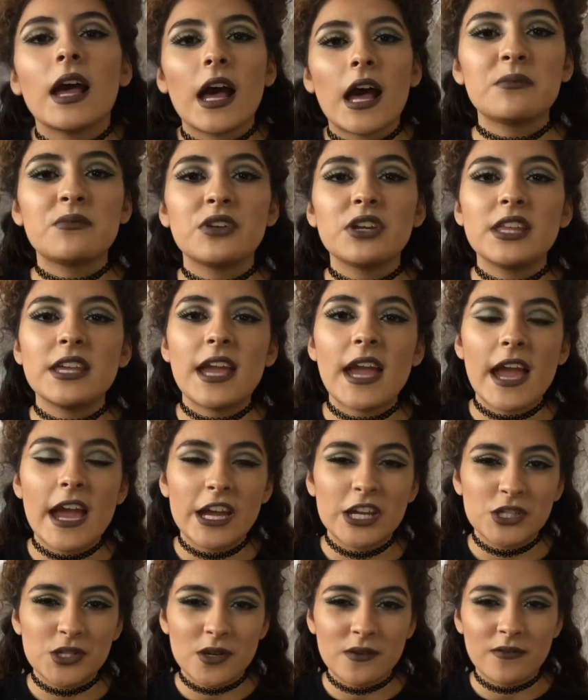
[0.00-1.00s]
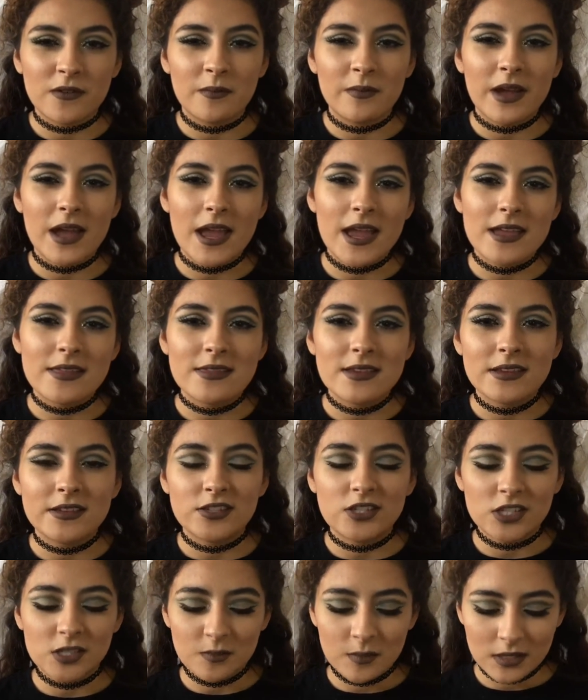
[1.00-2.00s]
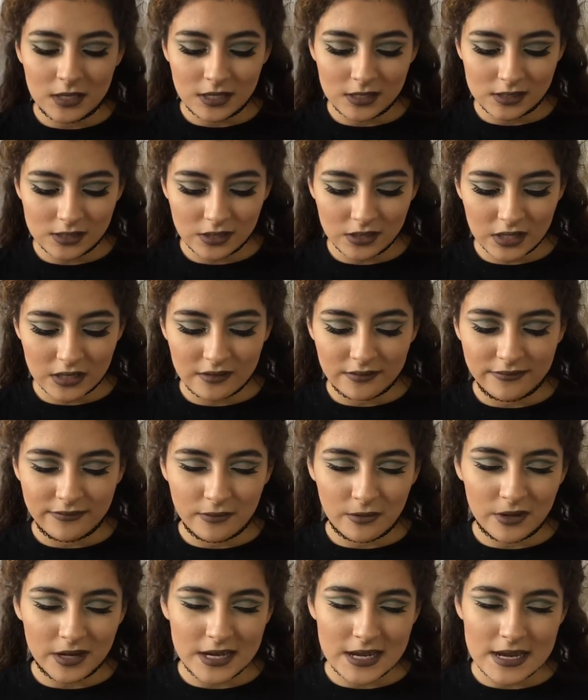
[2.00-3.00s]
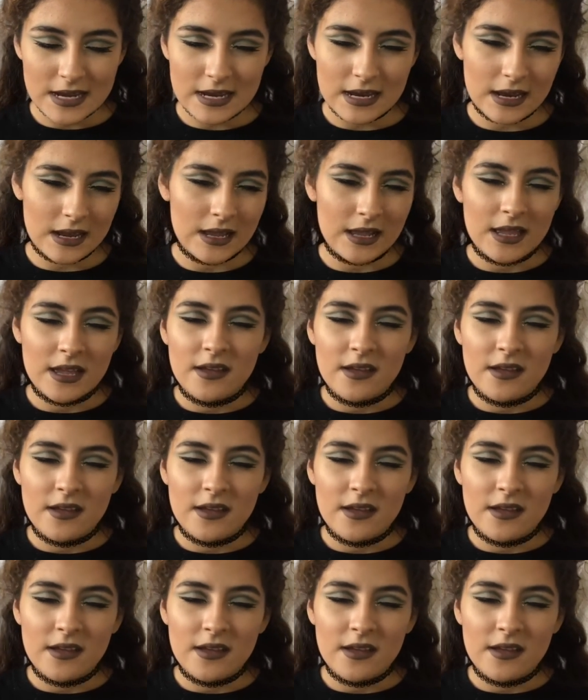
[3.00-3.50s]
I'm really extra for buying these just because they're like $48,